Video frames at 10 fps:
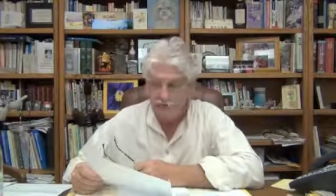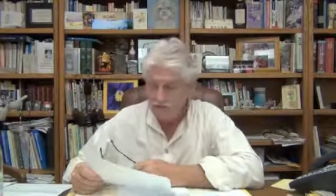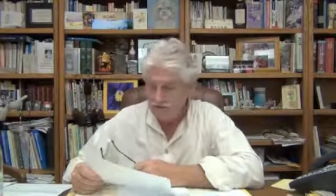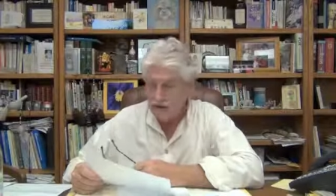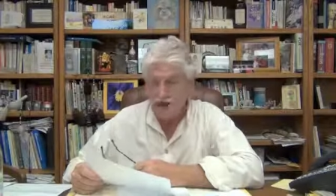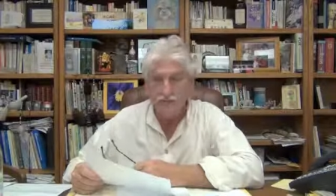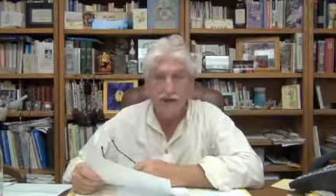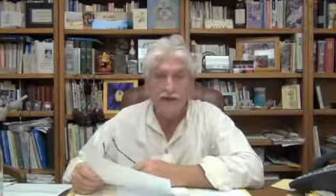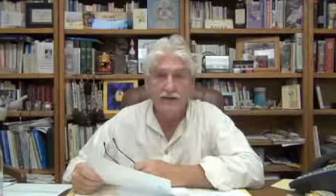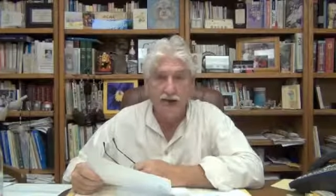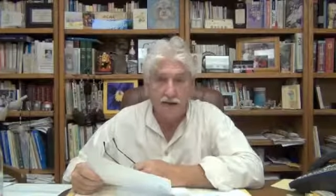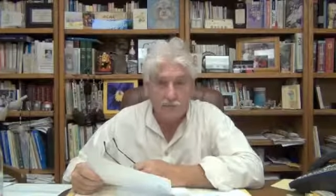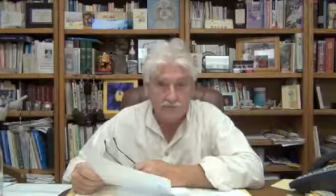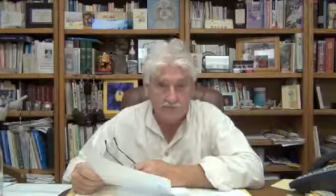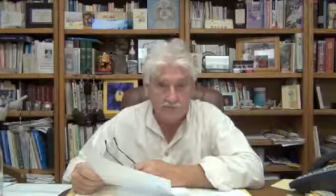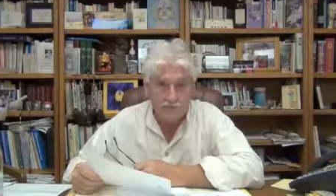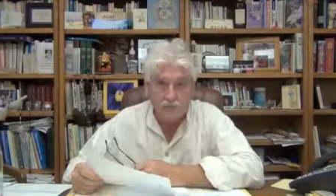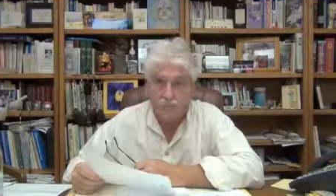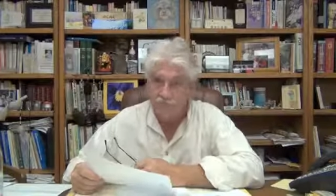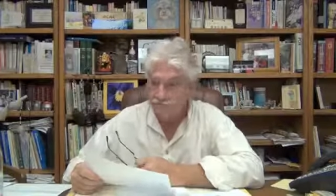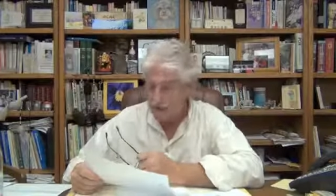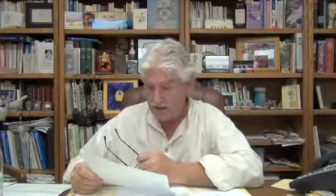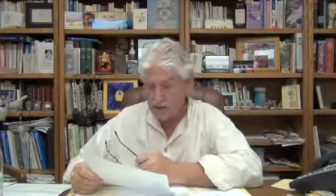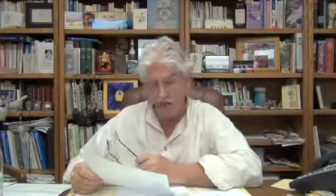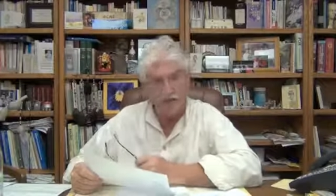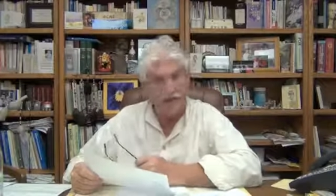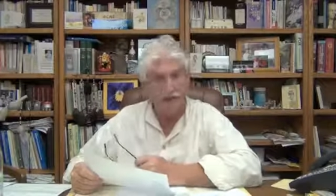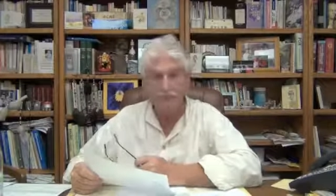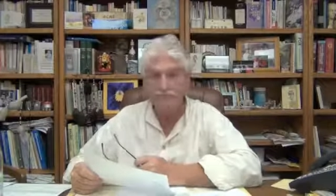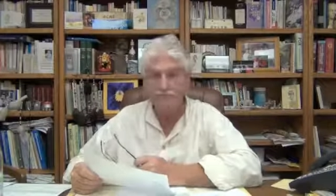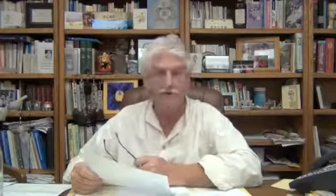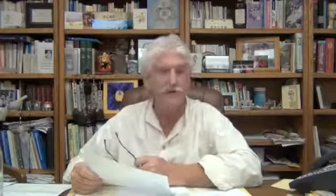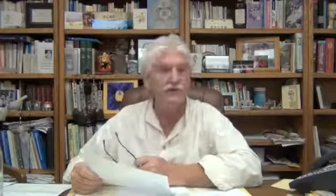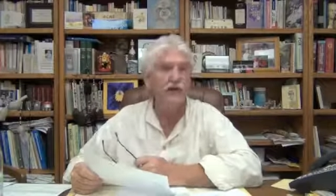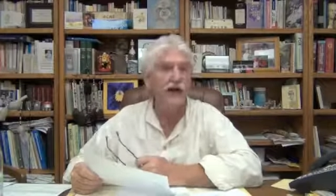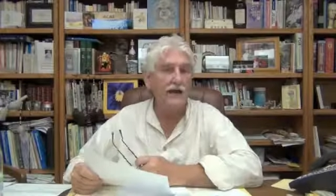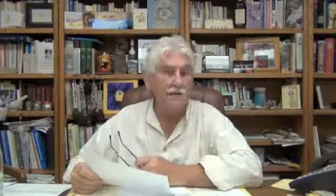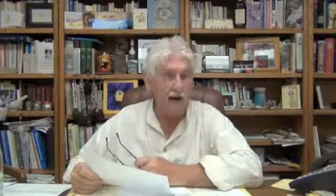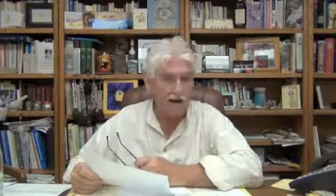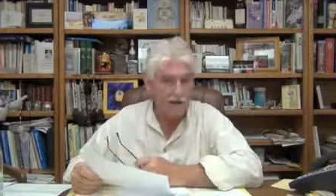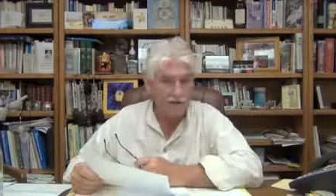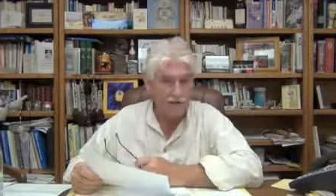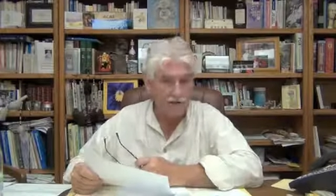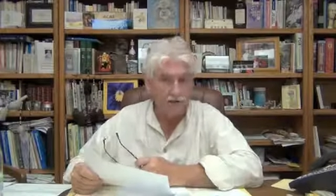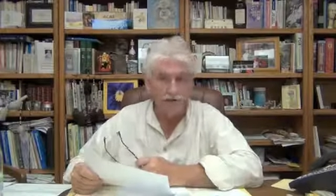You've got to back down. Got to back down, or you'll get out of balance.